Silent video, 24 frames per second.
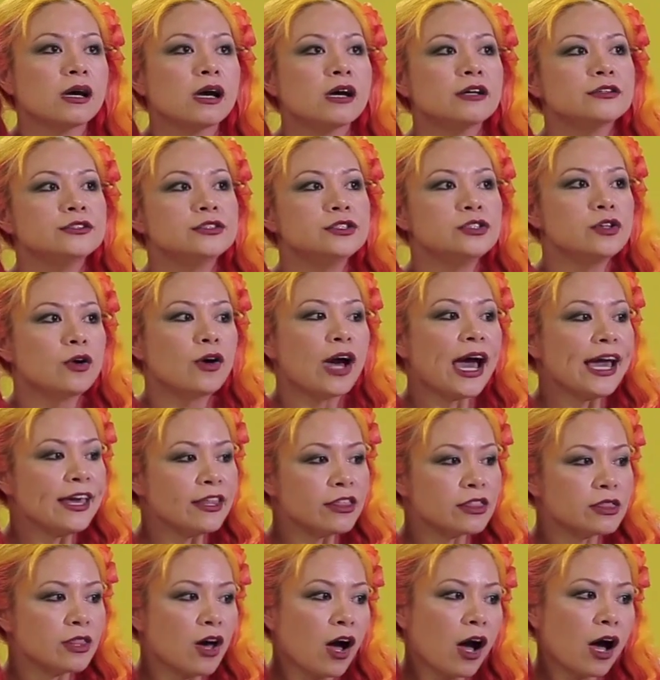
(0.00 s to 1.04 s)
So I
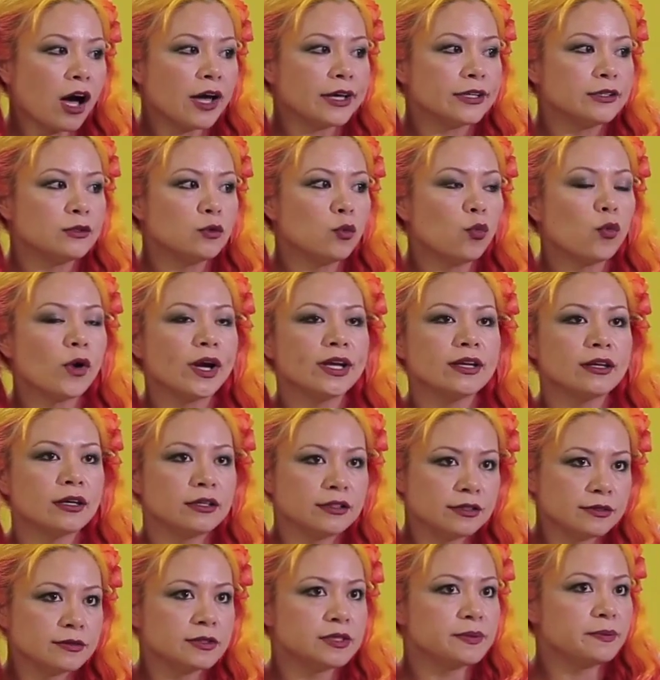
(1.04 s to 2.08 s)
thought, why not
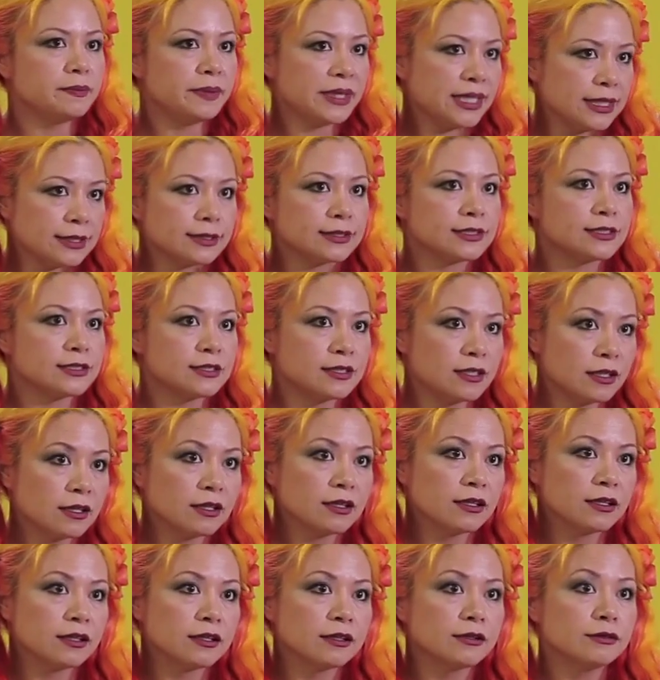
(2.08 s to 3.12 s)
use beets?
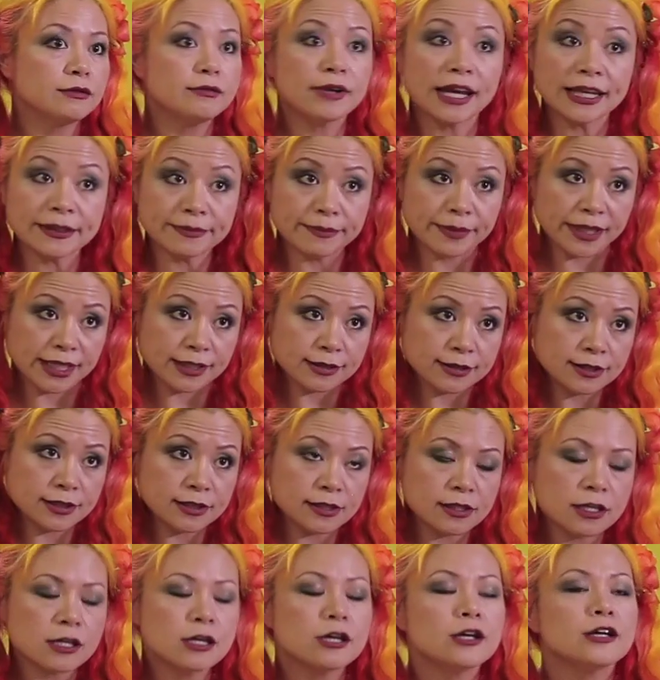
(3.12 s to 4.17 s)
Red beets.
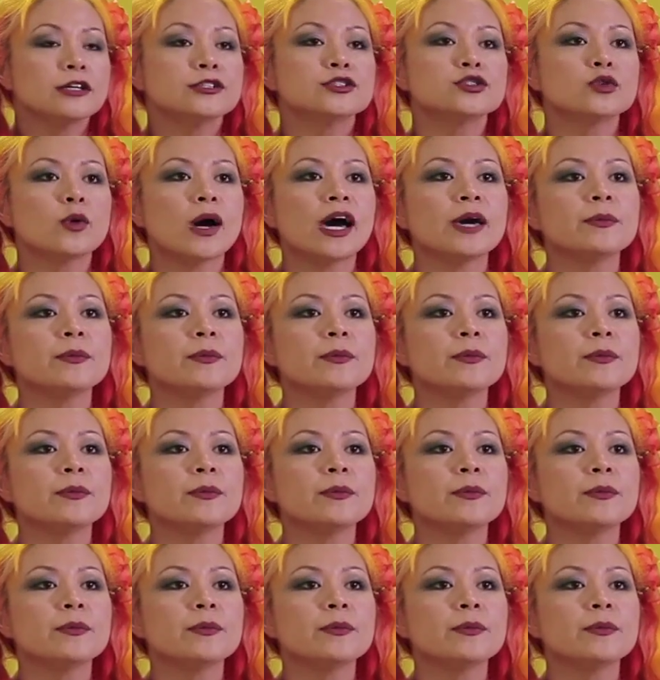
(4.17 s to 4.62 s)
So I